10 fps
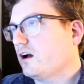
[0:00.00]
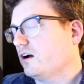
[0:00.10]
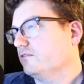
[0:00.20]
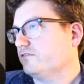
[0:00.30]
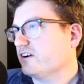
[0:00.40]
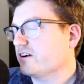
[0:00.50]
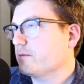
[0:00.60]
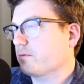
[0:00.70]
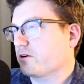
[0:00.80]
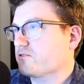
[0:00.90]
very
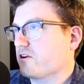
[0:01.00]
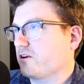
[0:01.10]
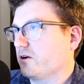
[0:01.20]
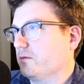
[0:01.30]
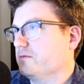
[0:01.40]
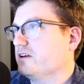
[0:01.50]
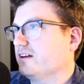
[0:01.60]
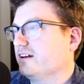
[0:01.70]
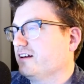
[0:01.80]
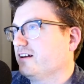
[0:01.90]
perturbed
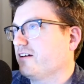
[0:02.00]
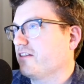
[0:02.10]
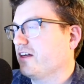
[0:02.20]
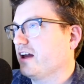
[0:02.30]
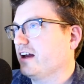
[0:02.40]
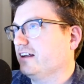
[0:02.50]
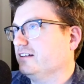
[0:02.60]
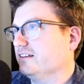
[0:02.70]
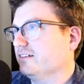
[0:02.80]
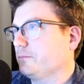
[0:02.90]
that
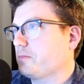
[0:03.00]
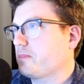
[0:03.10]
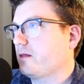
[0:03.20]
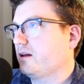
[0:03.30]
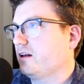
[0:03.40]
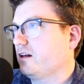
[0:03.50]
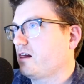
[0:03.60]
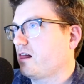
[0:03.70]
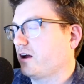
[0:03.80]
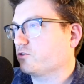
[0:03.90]

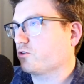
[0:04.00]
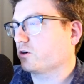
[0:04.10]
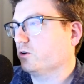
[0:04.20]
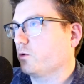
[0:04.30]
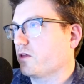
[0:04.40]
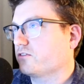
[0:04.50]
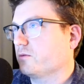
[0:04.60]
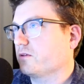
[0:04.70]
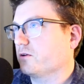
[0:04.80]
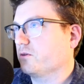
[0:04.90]
I struggled with some
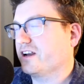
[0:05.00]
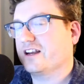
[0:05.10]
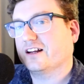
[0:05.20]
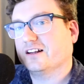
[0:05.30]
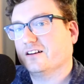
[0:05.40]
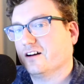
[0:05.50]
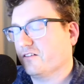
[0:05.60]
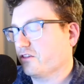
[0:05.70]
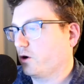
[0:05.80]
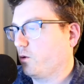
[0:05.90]
of the reading of
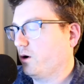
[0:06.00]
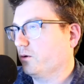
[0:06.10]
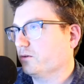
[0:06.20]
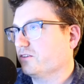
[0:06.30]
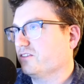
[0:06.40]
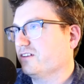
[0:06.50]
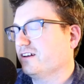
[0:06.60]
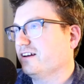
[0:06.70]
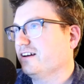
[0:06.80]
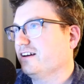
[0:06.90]
the quotes
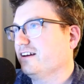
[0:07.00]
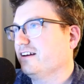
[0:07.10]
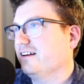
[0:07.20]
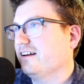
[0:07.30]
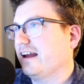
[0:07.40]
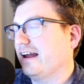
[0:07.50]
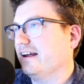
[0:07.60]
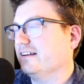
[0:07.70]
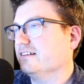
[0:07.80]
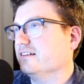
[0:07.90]

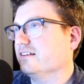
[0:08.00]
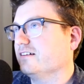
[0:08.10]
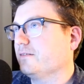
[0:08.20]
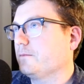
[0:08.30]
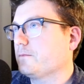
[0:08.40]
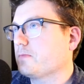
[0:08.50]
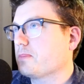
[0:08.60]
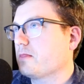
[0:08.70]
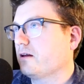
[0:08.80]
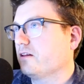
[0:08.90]
and
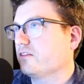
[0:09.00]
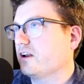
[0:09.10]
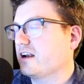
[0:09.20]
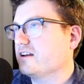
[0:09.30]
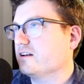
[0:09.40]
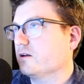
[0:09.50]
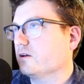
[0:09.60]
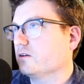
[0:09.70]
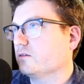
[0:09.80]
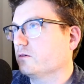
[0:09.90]
that I didn't
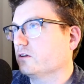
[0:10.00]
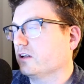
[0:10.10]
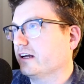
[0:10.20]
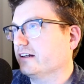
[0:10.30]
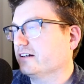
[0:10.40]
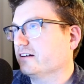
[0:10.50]
like